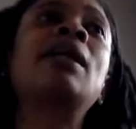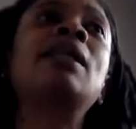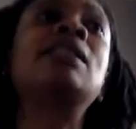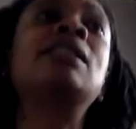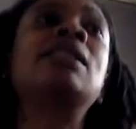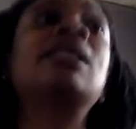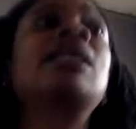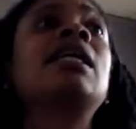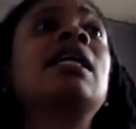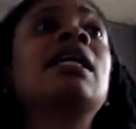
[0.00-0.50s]

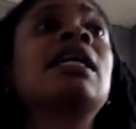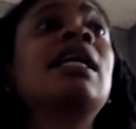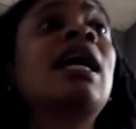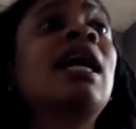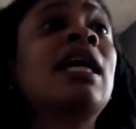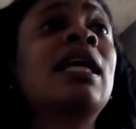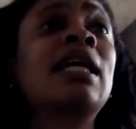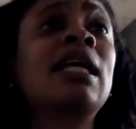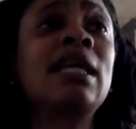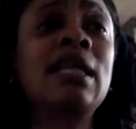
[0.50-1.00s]
and Z, and
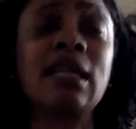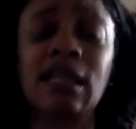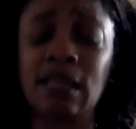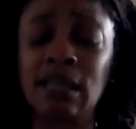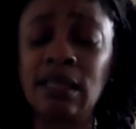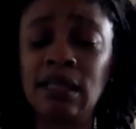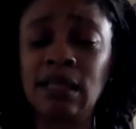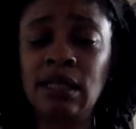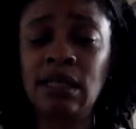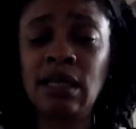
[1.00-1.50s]
I get
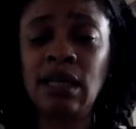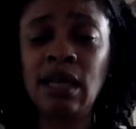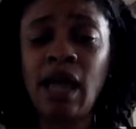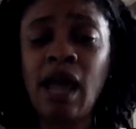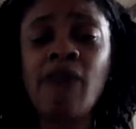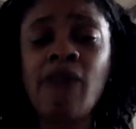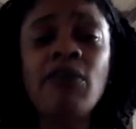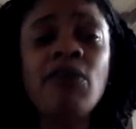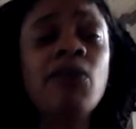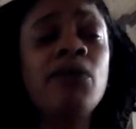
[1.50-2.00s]
it.
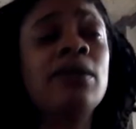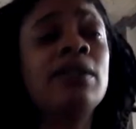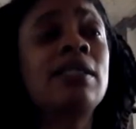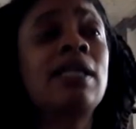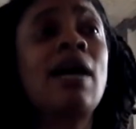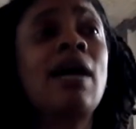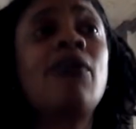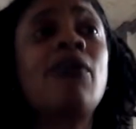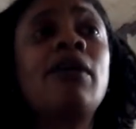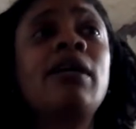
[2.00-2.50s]
Everyone is
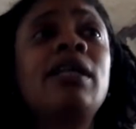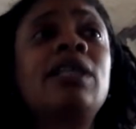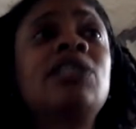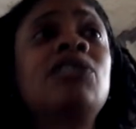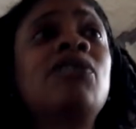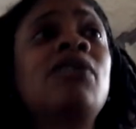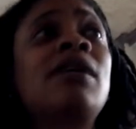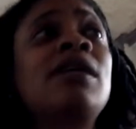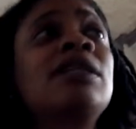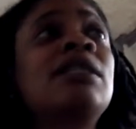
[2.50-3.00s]
out here
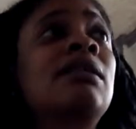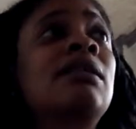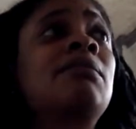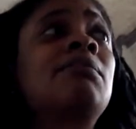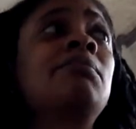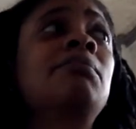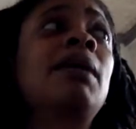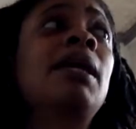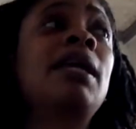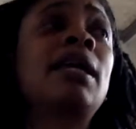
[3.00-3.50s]
trying
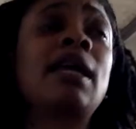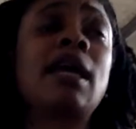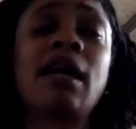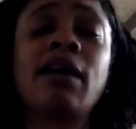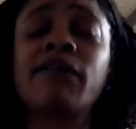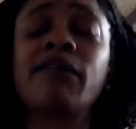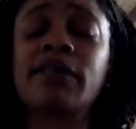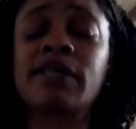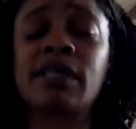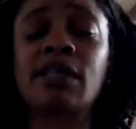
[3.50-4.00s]
to make it
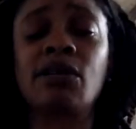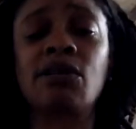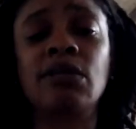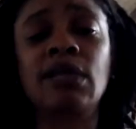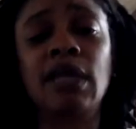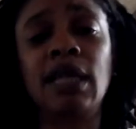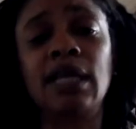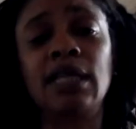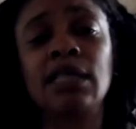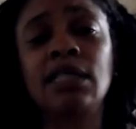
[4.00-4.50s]
every single
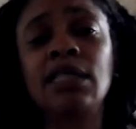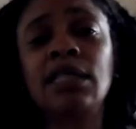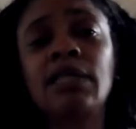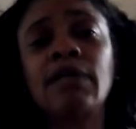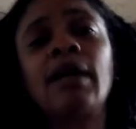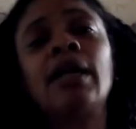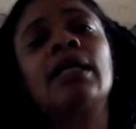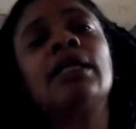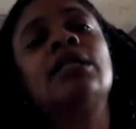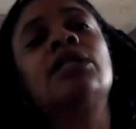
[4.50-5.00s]
day, just
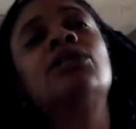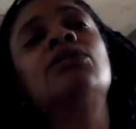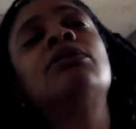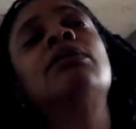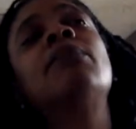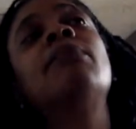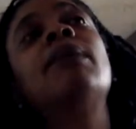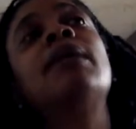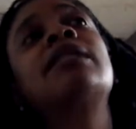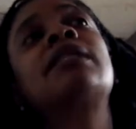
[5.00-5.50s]
trying to do
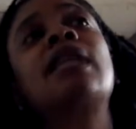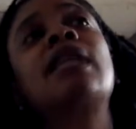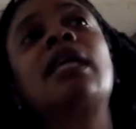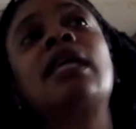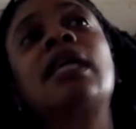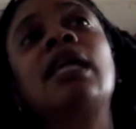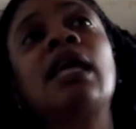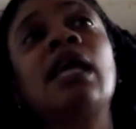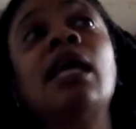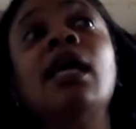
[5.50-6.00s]
the best they
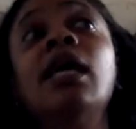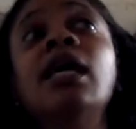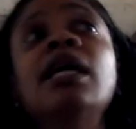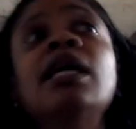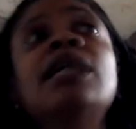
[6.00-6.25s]
can.